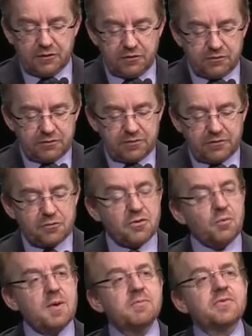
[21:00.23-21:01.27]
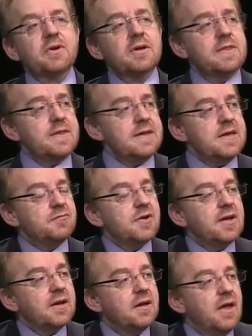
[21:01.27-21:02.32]
use, through the website in the
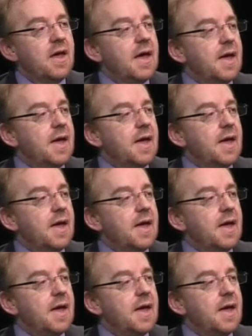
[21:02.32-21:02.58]
evening,